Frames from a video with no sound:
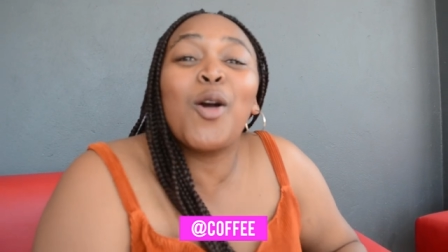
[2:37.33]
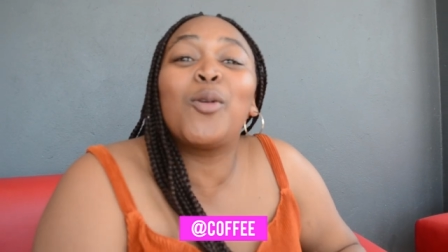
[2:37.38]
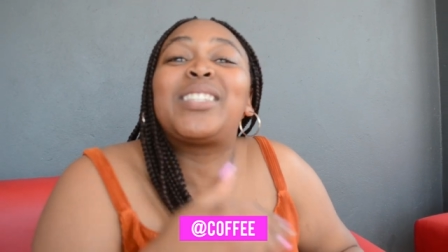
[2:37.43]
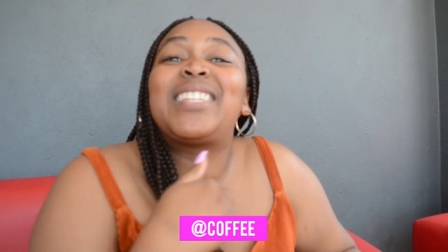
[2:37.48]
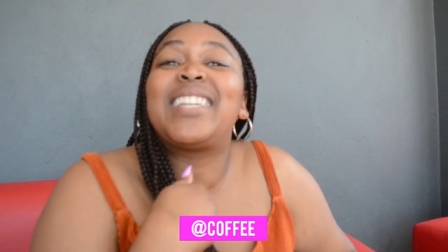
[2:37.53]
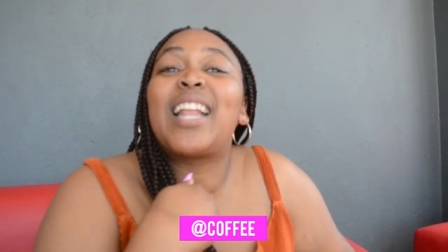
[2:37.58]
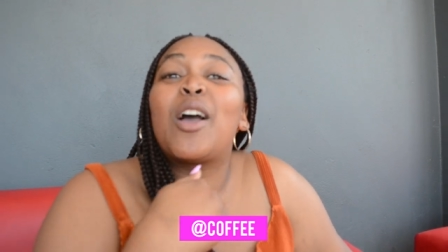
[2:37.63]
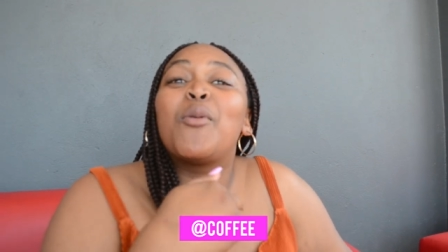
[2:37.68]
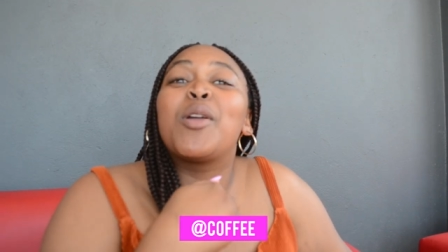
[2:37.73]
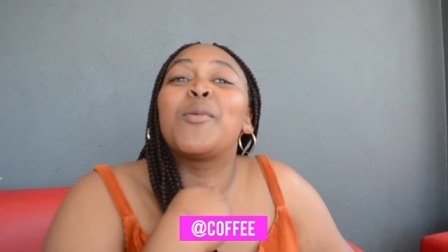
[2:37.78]

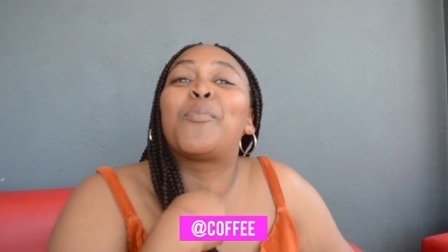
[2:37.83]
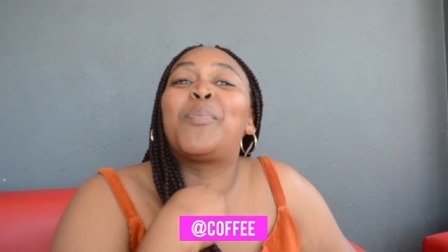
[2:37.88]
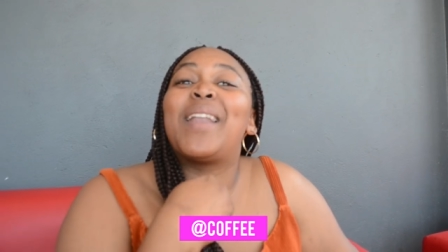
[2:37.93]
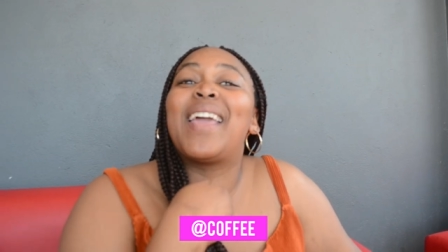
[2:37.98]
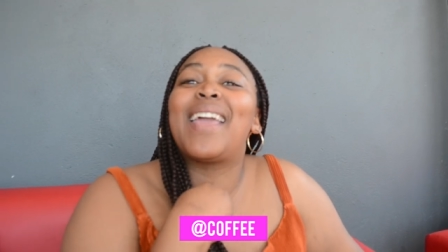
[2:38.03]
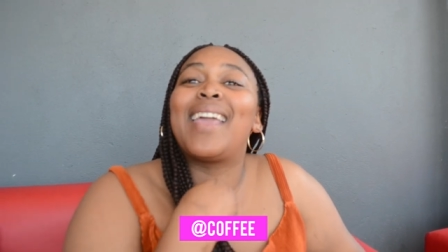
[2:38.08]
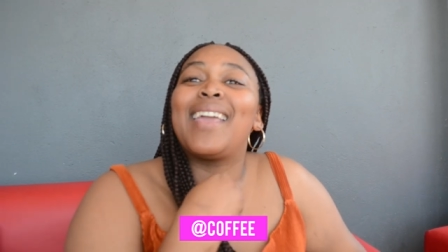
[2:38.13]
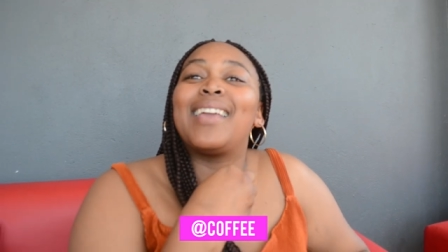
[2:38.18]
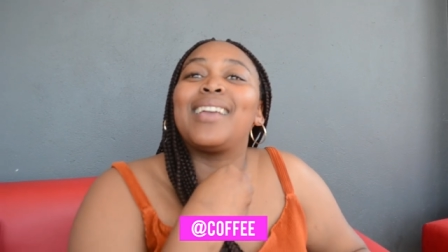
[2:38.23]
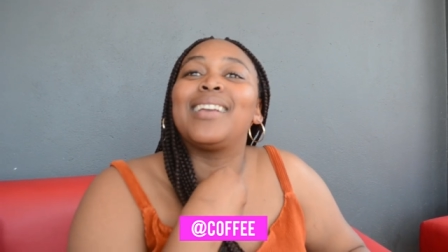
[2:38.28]
You know, today
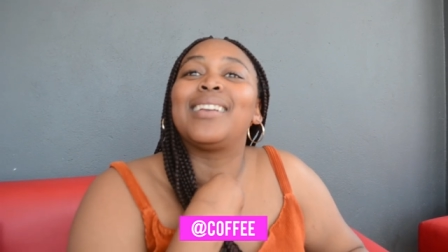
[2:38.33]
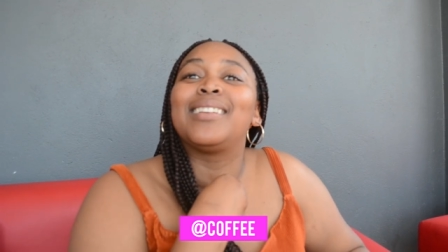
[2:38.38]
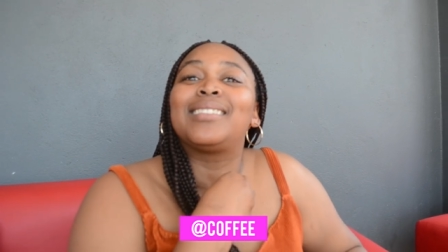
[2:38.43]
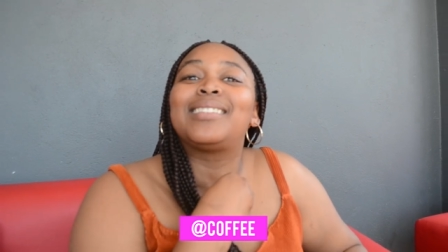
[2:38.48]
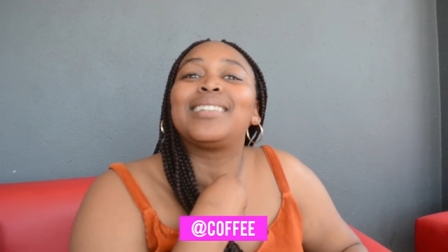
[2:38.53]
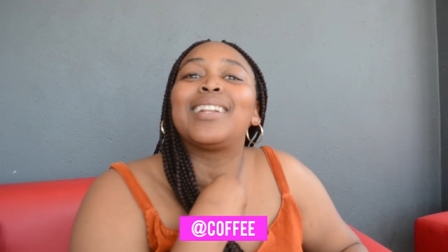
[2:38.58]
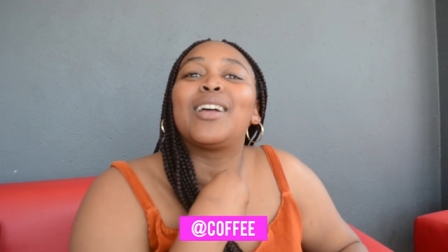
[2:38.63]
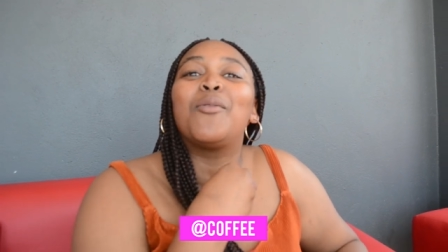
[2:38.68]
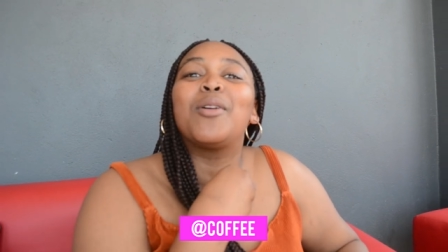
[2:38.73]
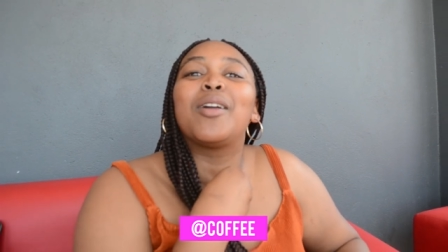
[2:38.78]
we're
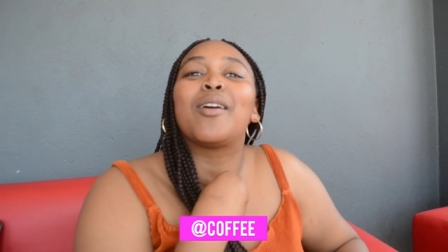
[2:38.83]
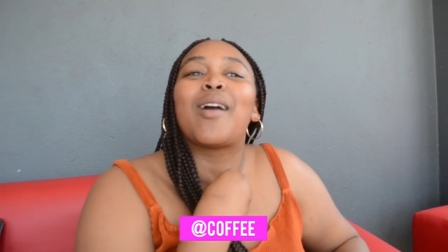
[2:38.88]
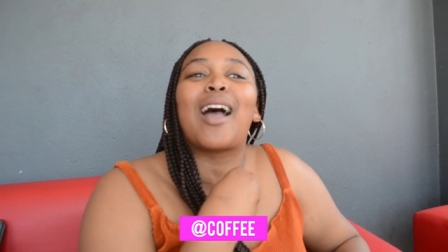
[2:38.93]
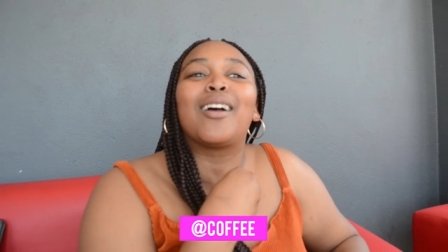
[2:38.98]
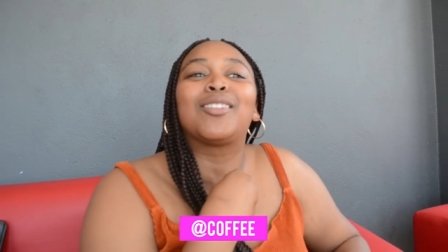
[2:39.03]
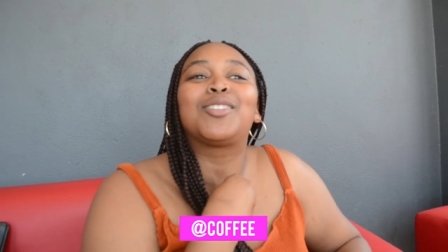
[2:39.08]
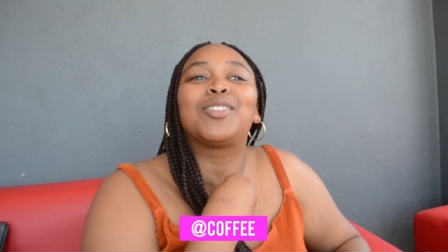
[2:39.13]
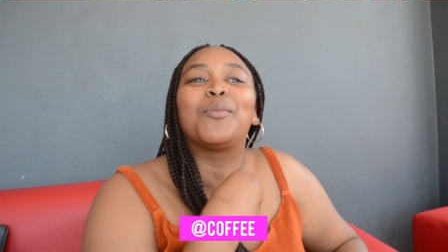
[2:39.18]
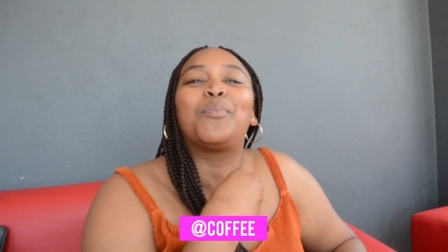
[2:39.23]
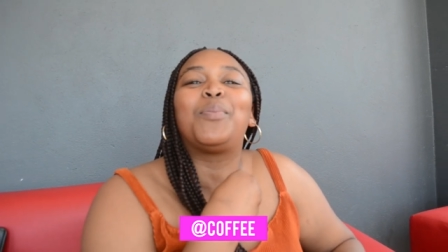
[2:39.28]
playing. Today
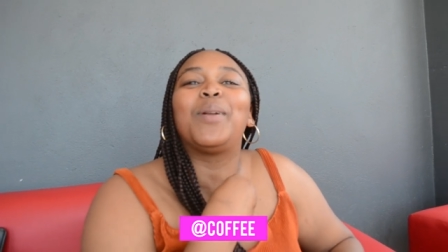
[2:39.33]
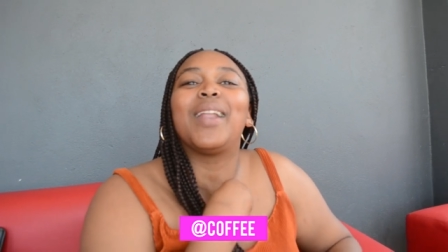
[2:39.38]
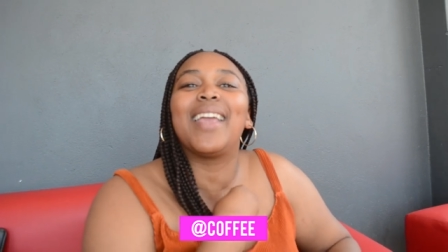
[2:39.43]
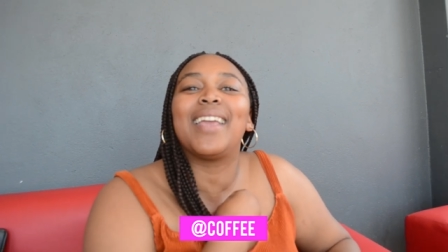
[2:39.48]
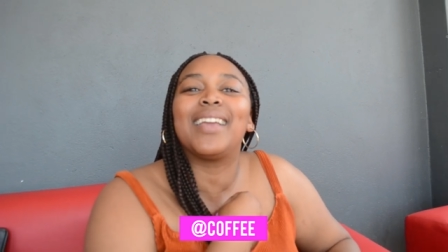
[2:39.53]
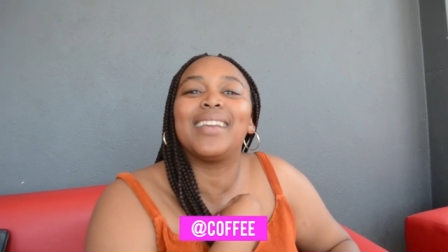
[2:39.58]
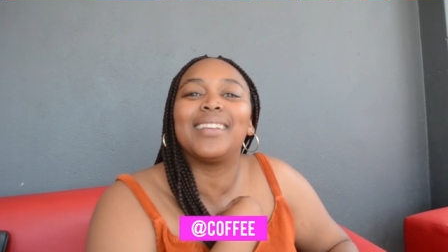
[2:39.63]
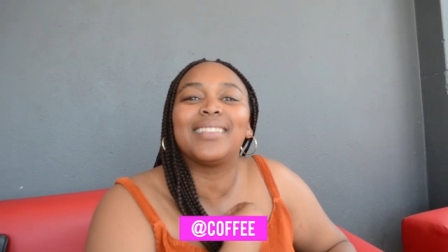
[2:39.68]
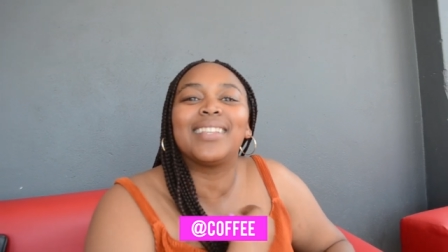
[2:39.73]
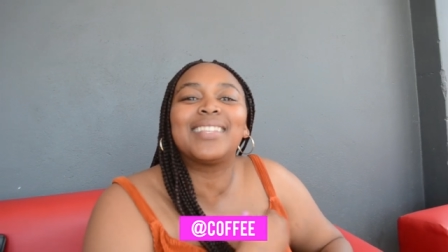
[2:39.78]
we're out here
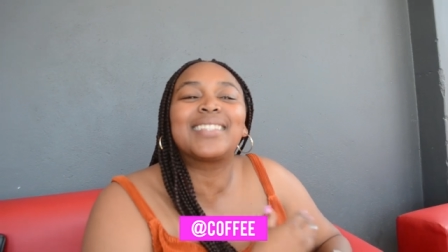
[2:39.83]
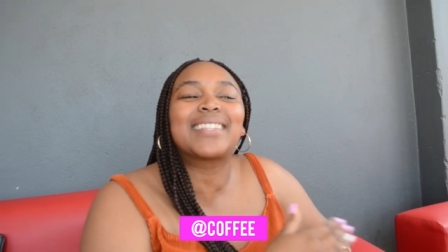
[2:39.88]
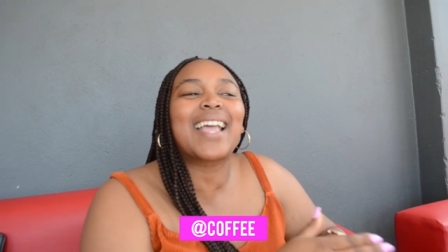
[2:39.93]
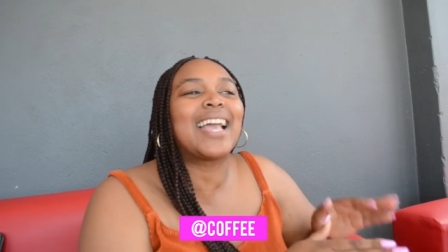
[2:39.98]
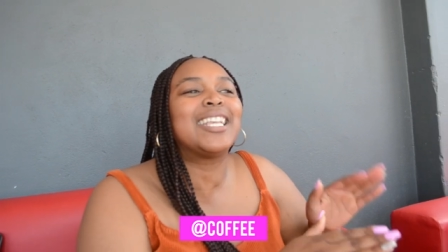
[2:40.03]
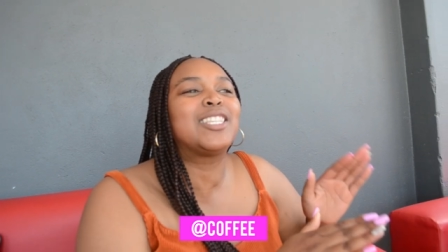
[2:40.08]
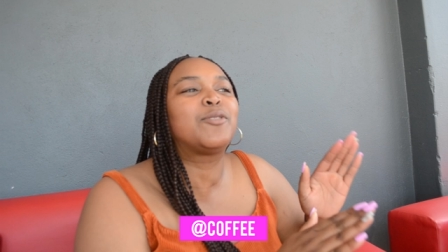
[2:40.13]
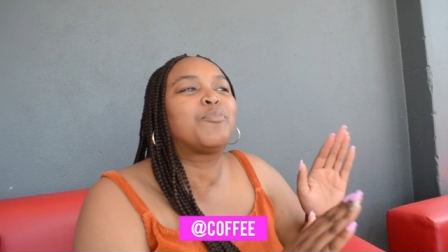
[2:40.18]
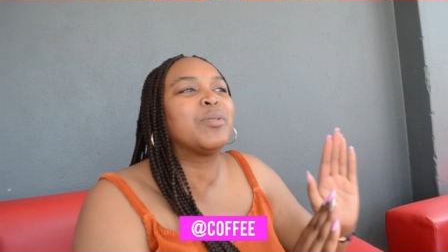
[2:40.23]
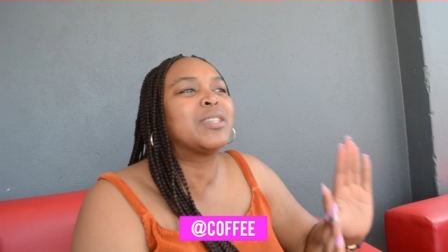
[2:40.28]
playing.
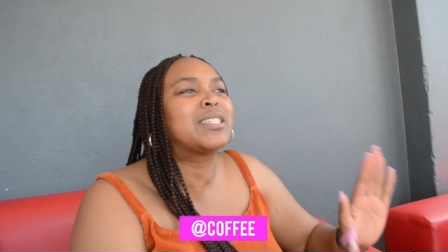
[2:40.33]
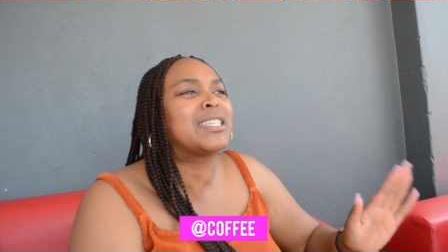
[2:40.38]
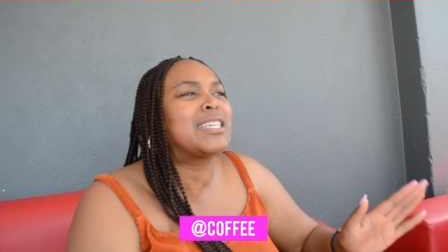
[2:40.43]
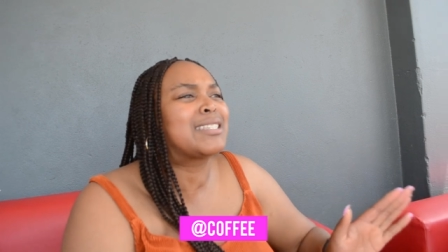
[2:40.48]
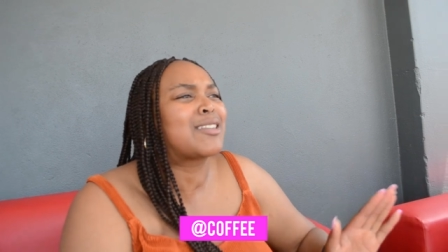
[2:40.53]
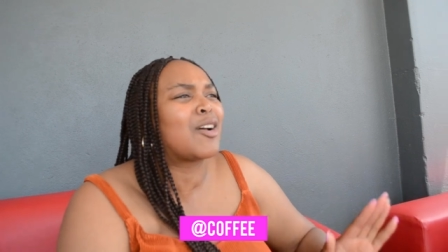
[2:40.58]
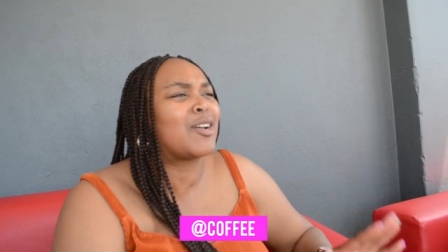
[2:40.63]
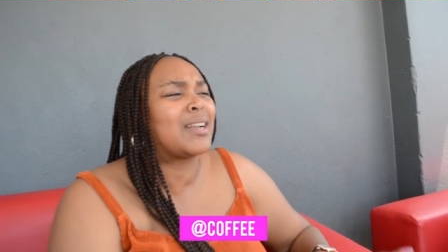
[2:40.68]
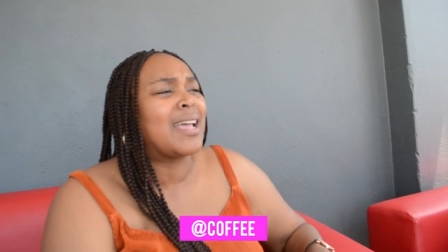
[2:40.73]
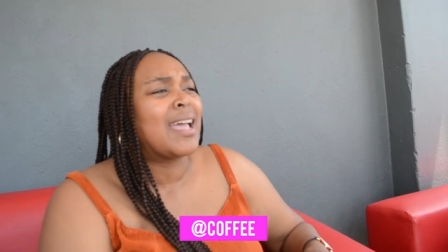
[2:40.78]
This guy's
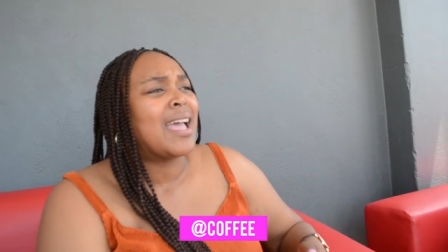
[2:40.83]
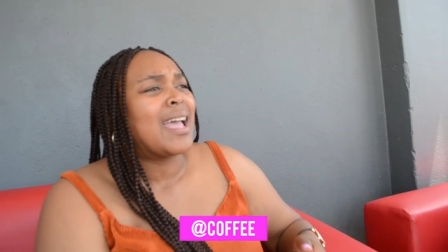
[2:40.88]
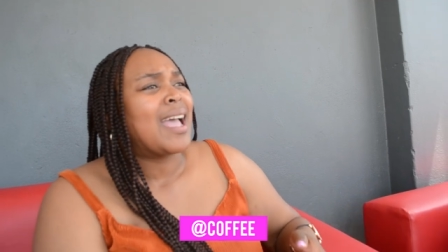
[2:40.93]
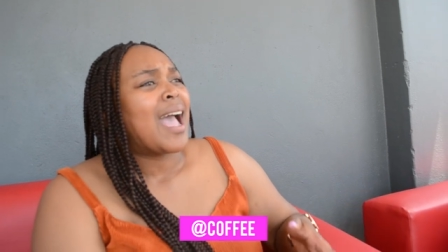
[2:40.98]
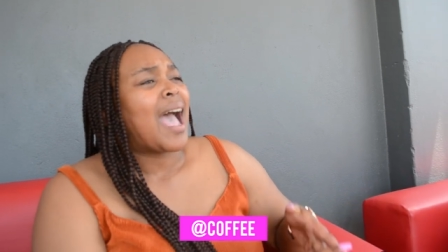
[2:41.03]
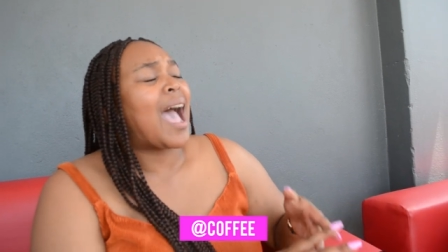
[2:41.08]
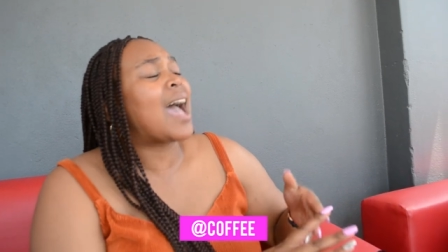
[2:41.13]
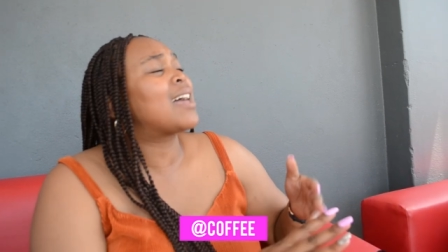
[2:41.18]
busy. He's got